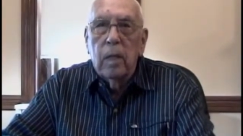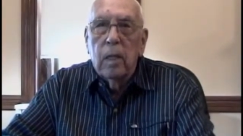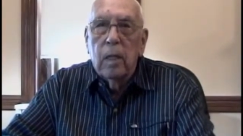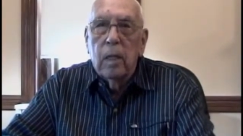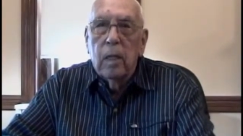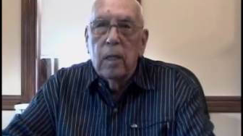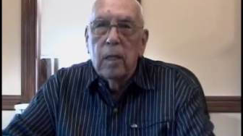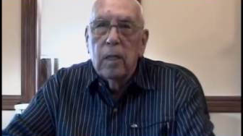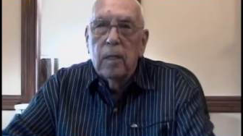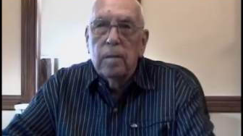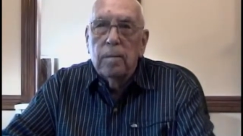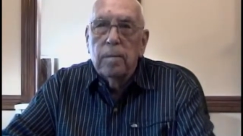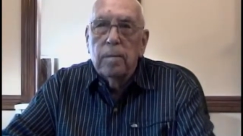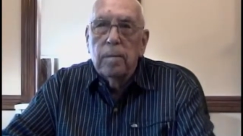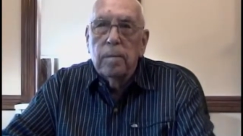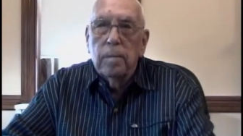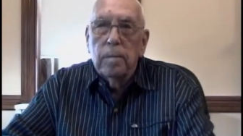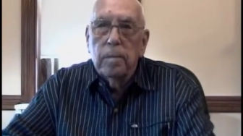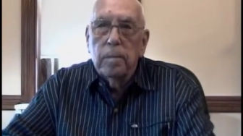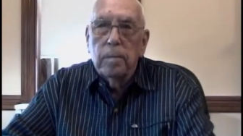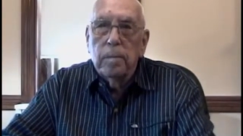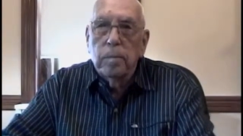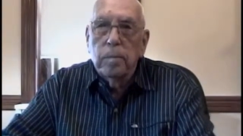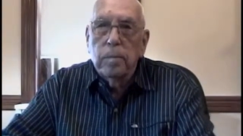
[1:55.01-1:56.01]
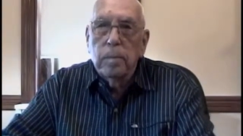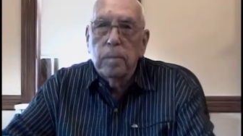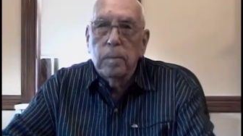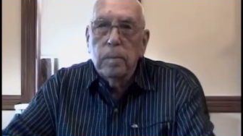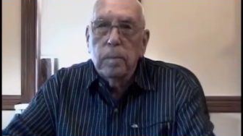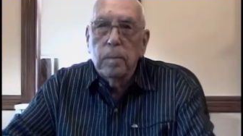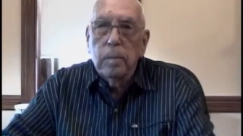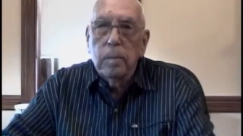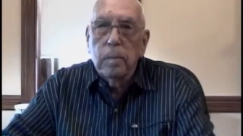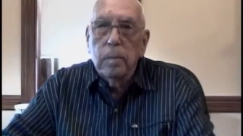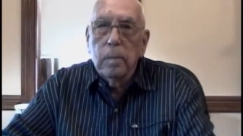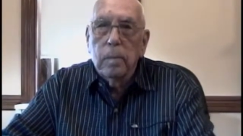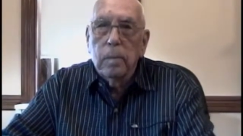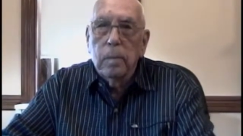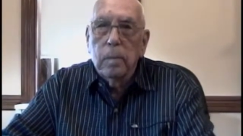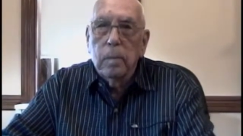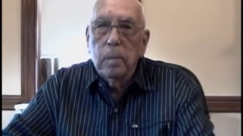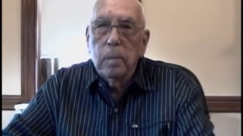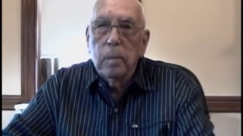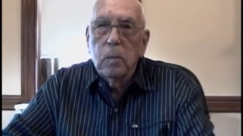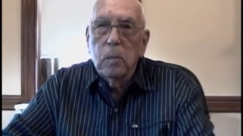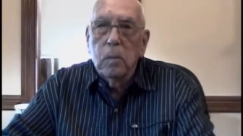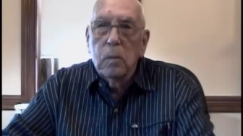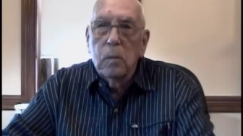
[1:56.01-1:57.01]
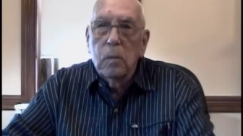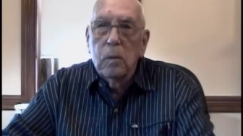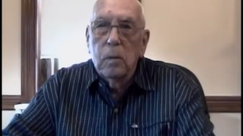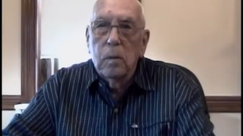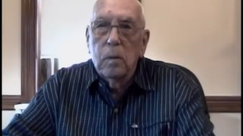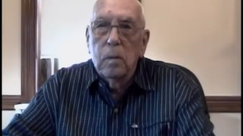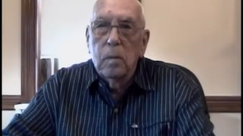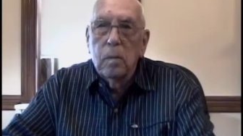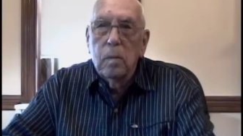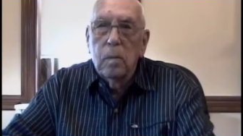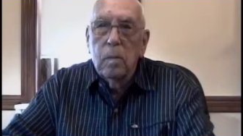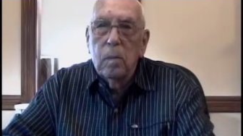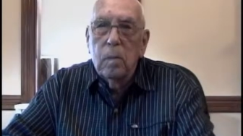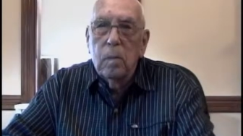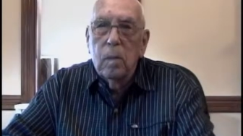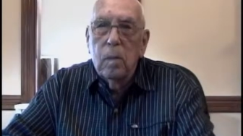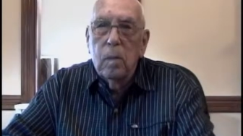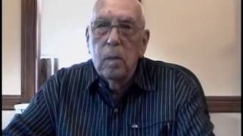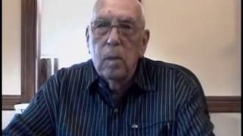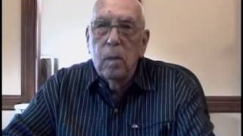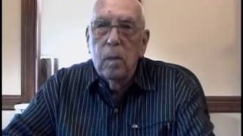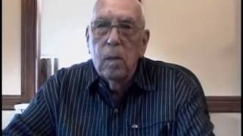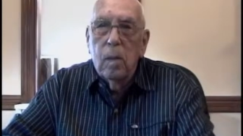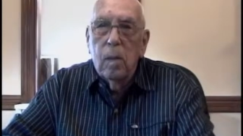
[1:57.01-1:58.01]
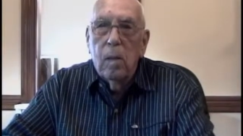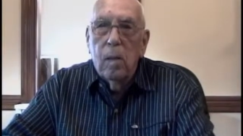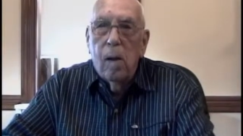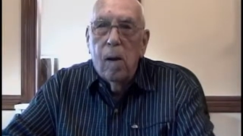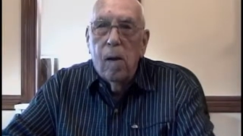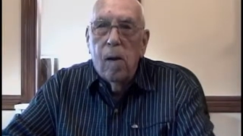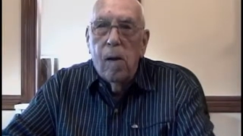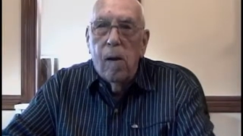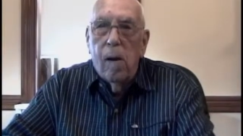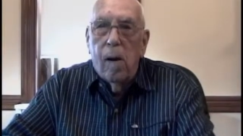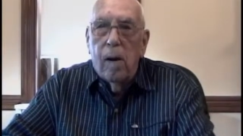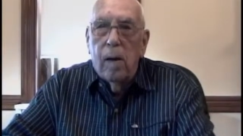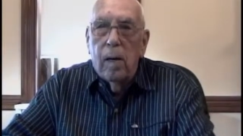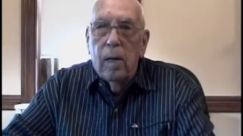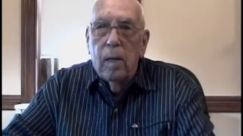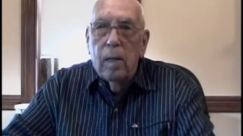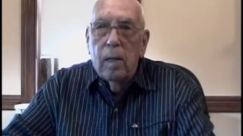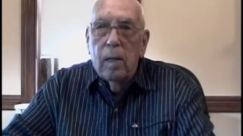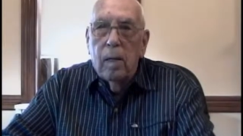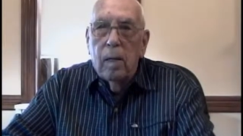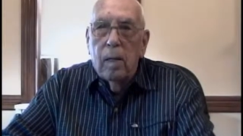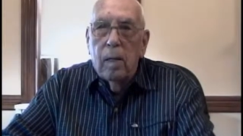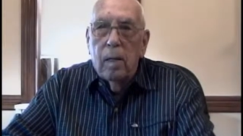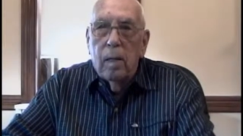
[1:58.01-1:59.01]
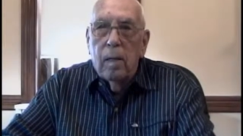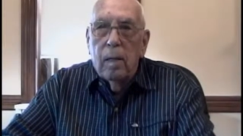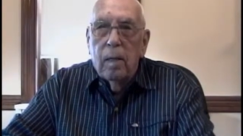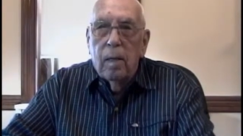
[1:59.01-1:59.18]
Now, how did your parents feel about you going into the service?